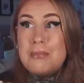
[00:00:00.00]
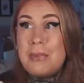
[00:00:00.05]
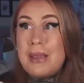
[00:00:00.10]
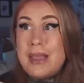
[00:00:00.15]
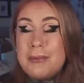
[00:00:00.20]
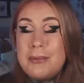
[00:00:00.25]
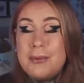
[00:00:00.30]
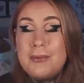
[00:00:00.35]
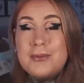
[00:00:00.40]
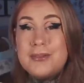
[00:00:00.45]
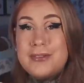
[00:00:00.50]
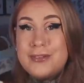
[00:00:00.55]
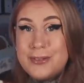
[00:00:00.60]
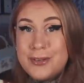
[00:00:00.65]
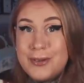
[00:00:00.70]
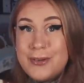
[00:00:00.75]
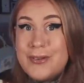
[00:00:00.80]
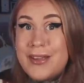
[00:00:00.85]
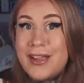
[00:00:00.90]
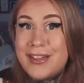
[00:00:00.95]
People
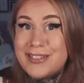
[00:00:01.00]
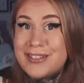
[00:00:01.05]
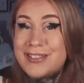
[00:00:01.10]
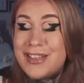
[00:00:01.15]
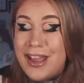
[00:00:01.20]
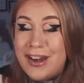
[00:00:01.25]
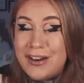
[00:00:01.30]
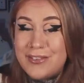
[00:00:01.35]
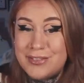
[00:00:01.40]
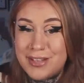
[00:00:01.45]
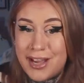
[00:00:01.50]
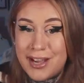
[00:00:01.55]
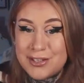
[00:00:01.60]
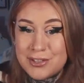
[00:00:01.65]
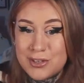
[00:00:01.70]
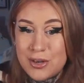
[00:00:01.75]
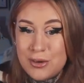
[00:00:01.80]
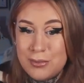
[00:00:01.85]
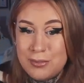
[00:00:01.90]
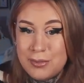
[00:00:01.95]
do get scared of
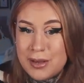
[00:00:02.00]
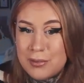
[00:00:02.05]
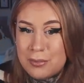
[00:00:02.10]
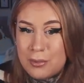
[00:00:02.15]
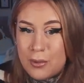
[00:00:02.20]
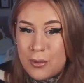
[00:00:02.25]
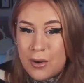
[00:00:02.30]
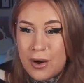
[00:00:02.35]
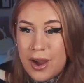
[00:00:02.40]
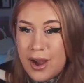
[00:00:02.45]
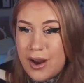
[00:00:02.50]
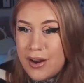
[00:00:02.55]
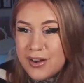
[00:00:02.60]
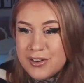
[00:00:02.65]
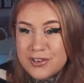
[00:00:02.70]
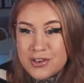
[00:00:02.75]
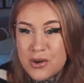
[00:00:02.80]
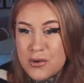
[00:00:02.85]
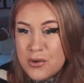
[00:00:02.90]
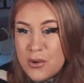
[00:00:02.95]
tattooed people, and I
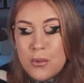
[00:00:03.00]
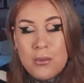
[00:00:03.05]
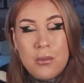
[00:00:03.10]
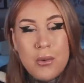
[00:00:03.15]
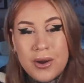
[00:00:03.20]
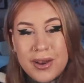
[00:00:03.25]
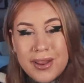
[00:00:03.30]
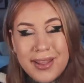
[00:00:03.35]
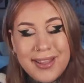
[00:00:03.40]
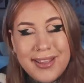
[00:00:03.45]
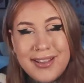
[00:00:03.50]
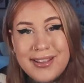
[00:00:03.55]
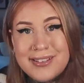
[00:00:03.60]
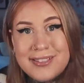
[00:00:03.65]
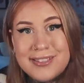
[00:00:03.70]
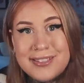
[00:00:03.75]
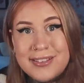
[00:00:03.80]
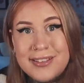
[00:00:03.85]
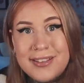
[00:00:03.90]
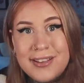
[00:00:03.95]
don't know what it
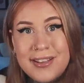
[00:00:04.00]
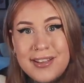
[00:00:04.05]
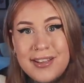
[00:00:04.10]
is.